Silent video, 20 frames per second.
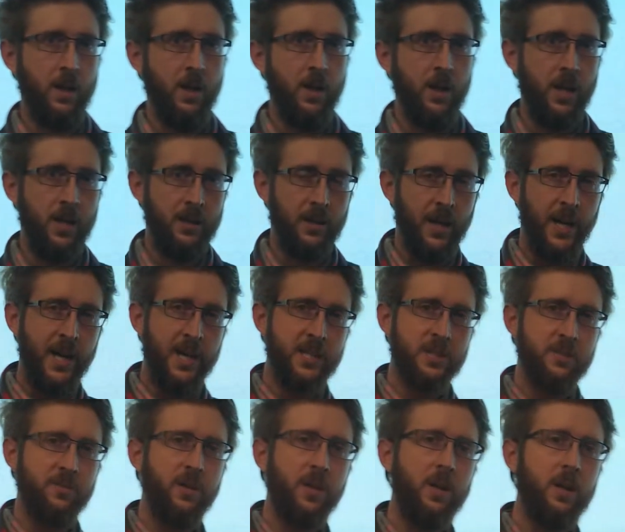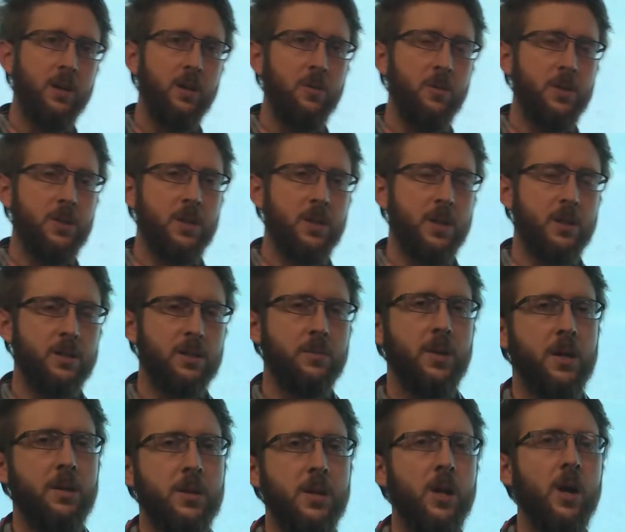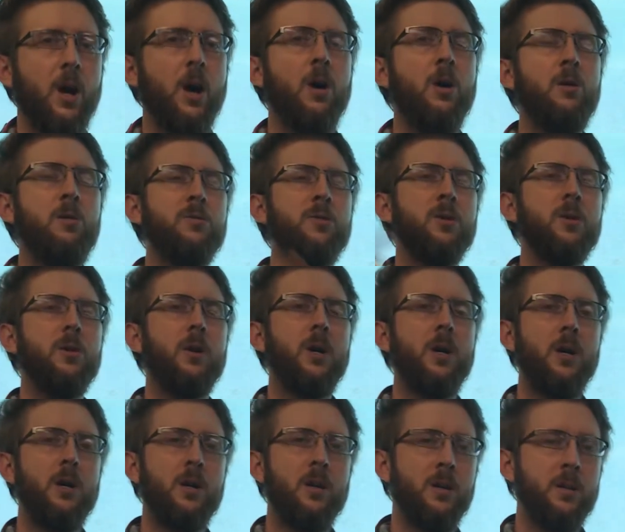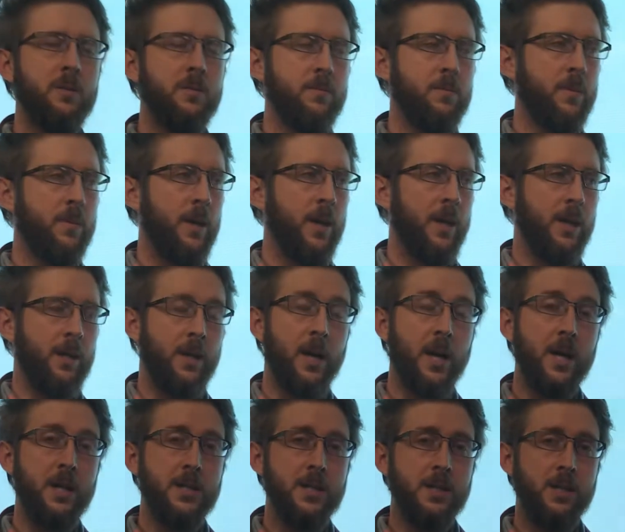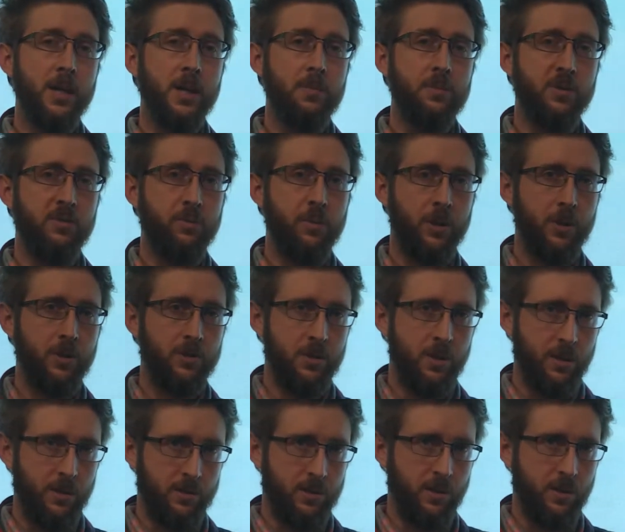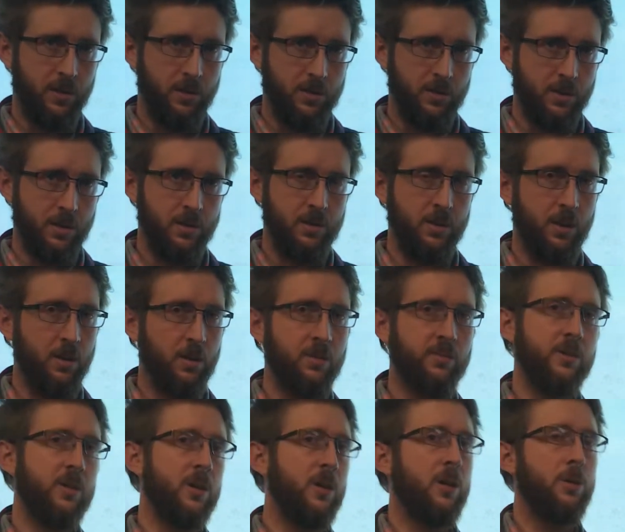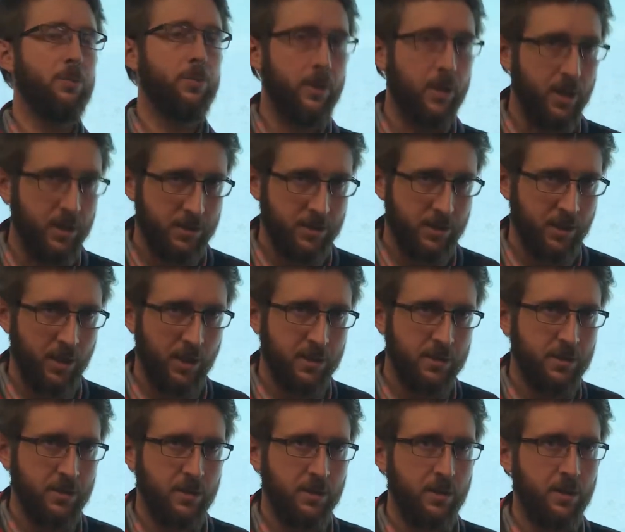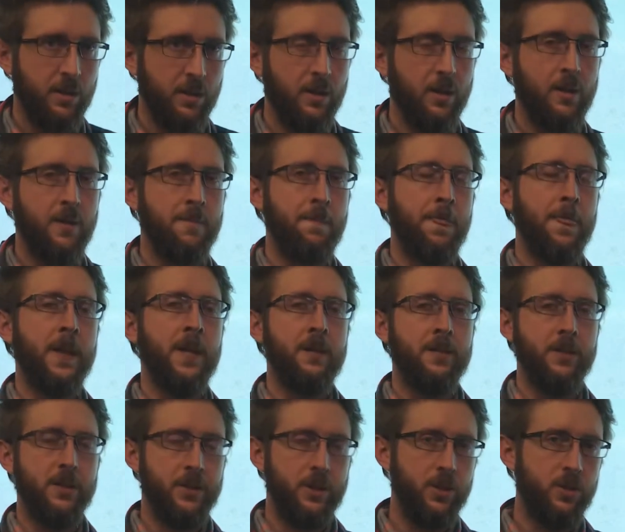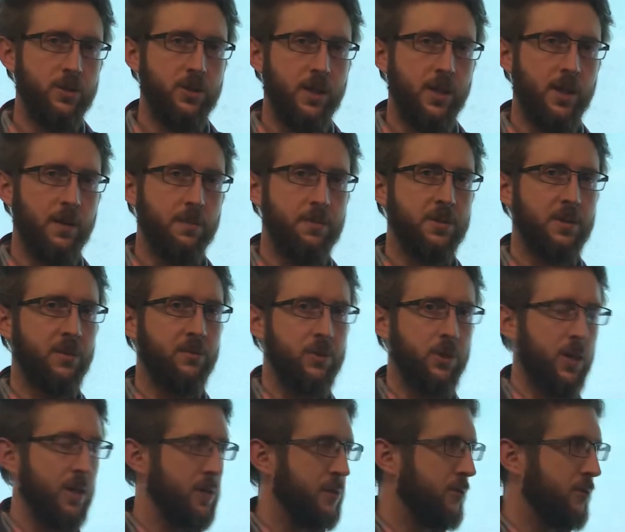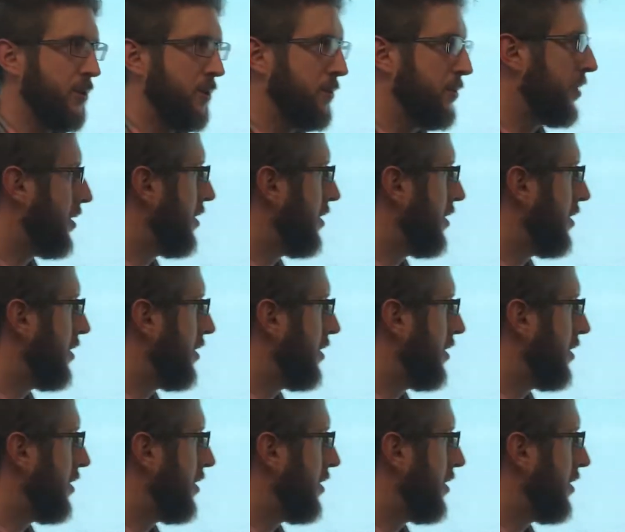In the last video, we talked about the overall concept of protein synthesis, the overall process, the 2 steps of transcription